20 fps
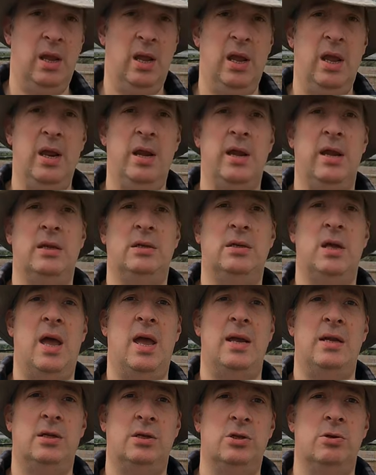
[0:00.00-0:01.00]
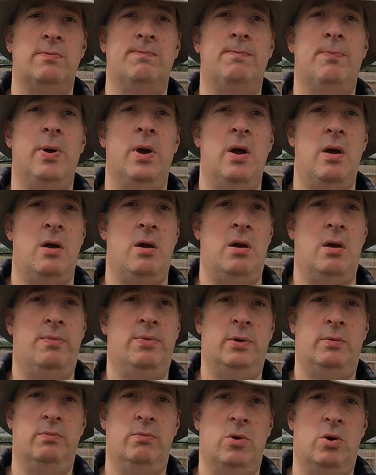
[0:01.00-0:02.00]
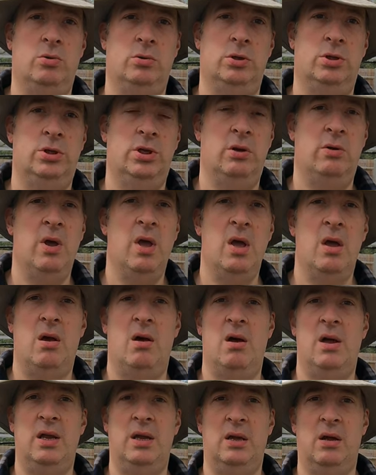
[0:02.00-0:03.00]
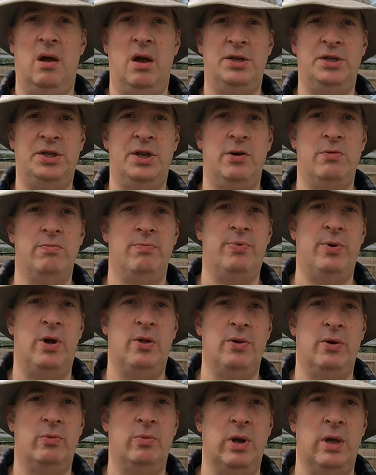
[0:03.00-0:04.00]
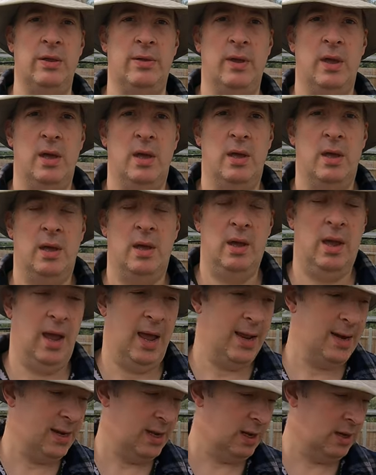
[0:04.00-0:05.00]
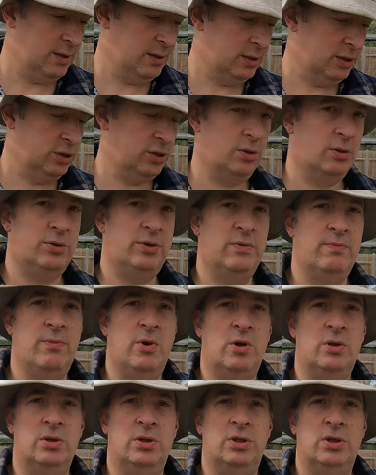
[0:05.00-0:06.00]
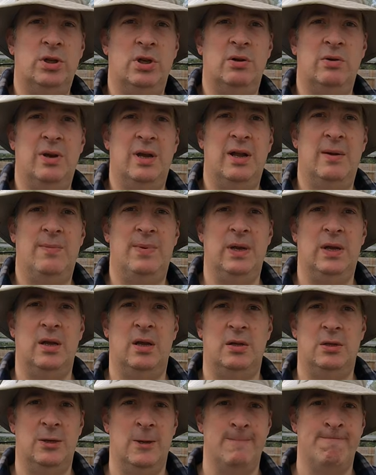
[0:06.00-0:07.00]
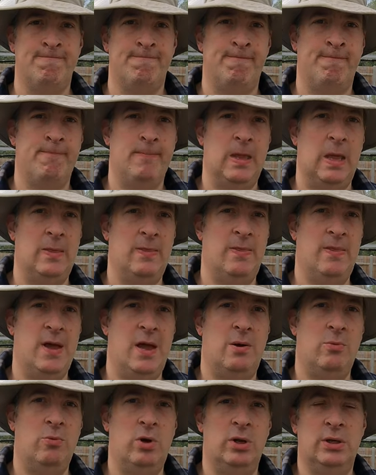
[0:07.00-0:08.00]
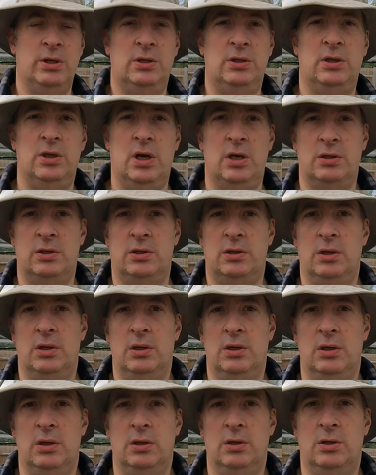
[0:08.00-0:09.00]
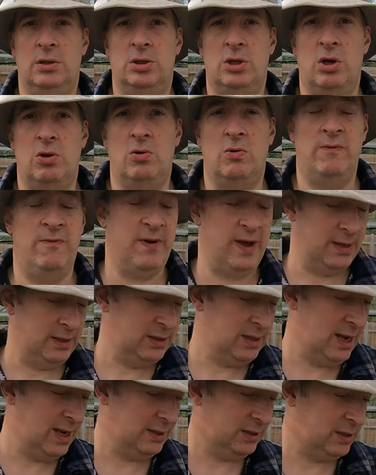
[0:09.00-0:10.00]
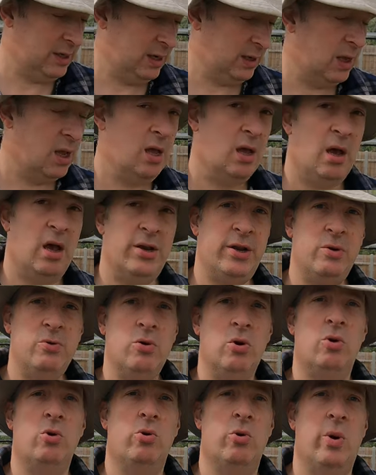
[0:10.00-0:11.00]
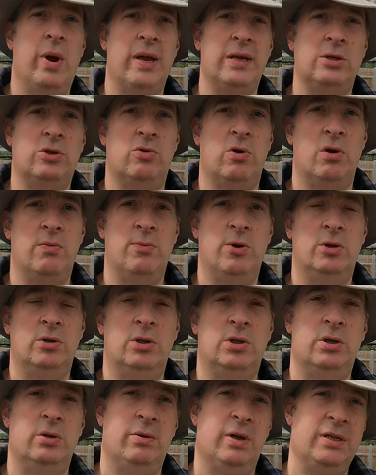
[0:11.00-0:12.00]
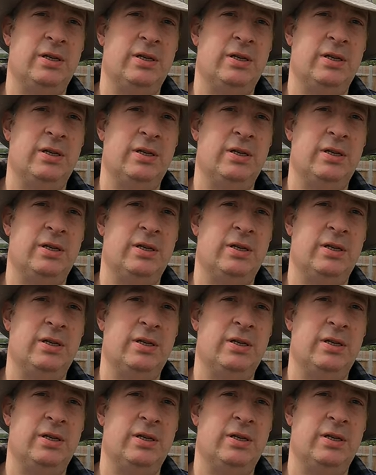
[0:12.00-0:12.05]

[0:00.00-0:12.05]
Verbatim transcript: It is a superb mangetout. I, I don't bother with any other sorts of mangetout here because that one is just so fantastic. I don't always grow mangetout.